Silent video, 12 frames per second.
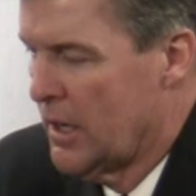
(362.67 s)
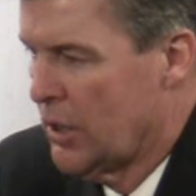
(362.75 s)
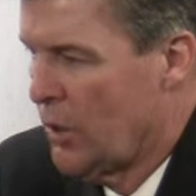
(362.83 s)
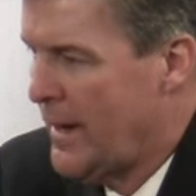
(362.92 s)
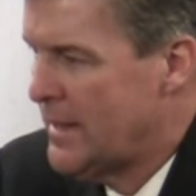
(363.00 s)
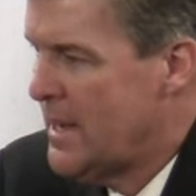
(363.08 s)
a
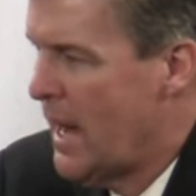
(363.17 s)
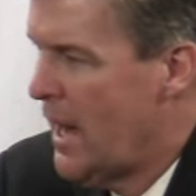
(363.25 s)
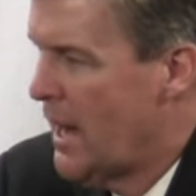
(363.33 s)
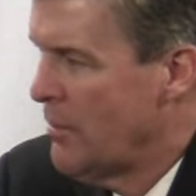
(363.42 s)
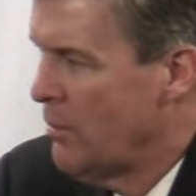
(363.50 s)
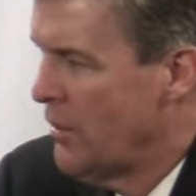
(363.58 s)
great
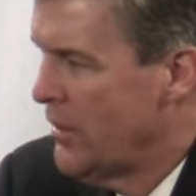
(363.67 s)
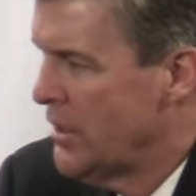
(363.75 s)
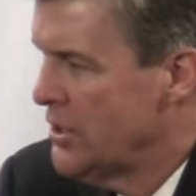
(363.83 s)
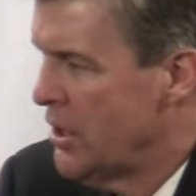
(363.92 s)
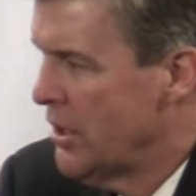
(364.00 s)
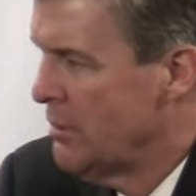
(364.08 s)
time with
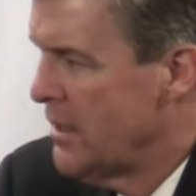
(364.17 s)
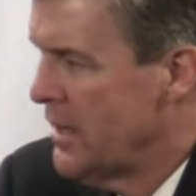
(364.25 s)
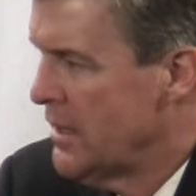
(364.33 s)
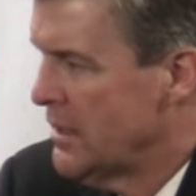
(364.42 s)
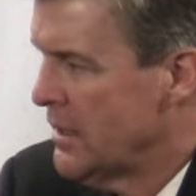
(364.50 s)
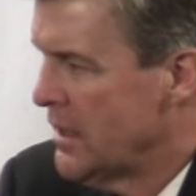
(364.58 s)
these young
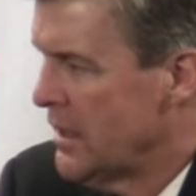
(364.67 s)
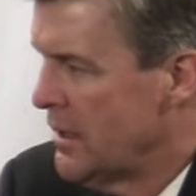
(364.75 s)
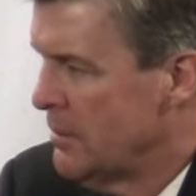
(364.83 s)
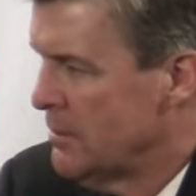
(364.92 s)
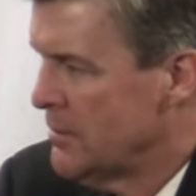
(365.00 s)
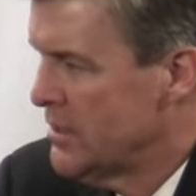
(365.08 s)
men,
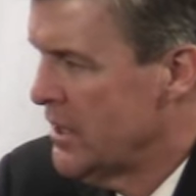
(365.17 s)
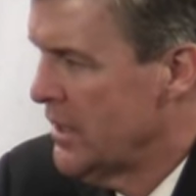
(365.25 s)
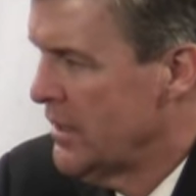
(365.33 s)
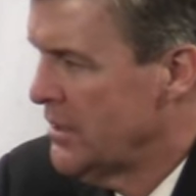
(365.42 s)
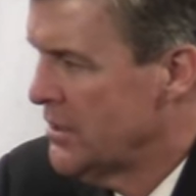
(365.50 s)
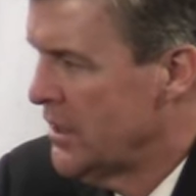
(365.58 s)

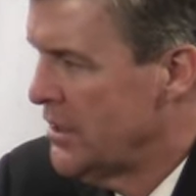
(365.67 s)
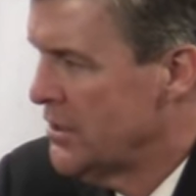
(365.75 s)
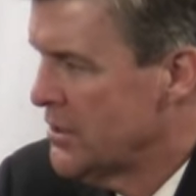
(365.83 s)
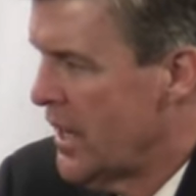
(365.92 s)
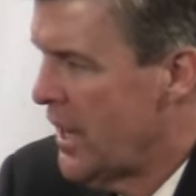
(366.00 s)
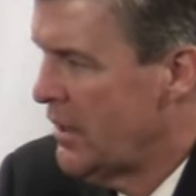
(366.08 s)
sending these
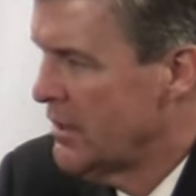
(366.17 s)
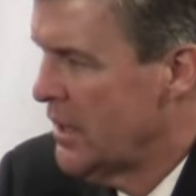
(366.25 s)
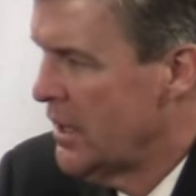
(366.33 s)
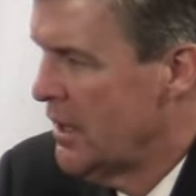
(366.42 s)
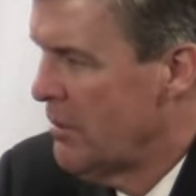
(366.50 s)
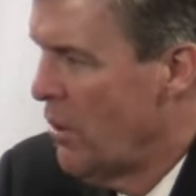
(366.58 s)
seniors out
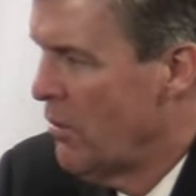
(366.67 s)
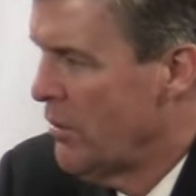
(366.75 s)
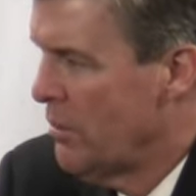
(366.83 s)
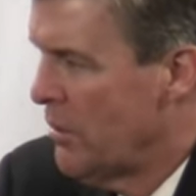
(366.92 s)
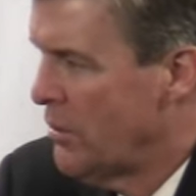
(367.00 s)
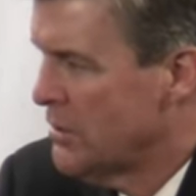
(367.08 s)
over
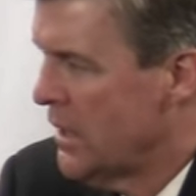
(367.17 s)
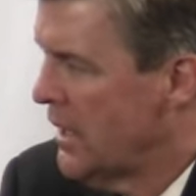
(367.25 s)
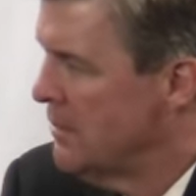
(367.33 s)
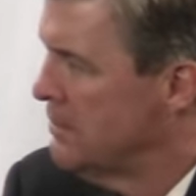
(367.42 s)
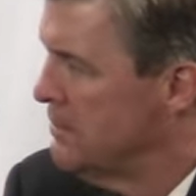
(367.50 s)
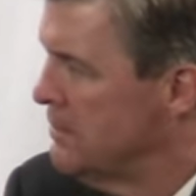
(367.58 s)
the bowl time.